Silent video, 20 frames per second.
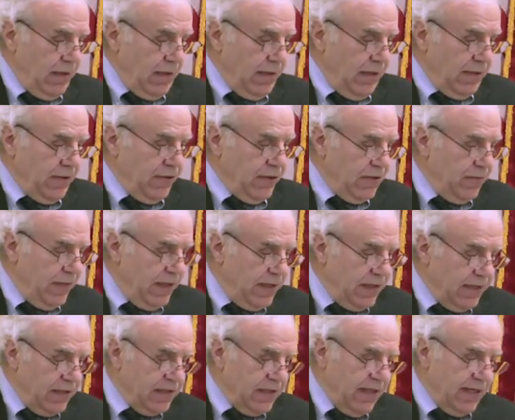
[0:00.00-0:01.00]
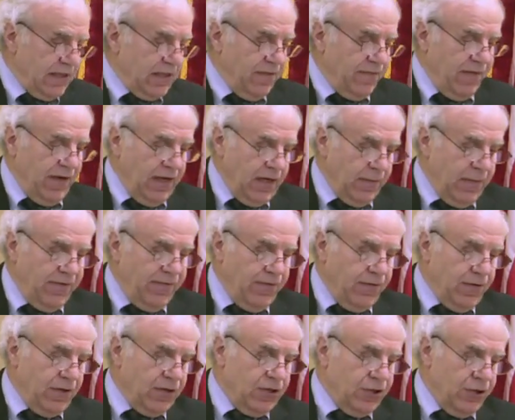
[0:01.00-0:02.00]
Dr. Smith has testified
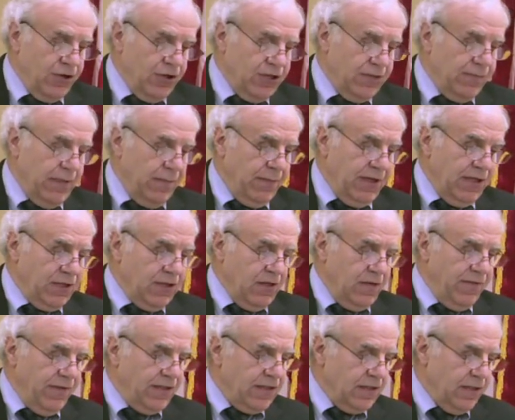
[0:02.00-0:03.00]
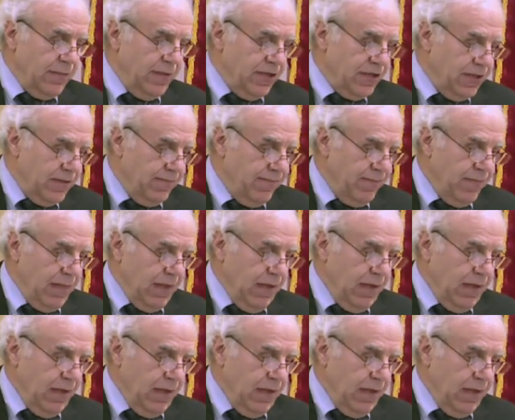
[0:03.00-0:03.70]
before the Georgia Public Service Commission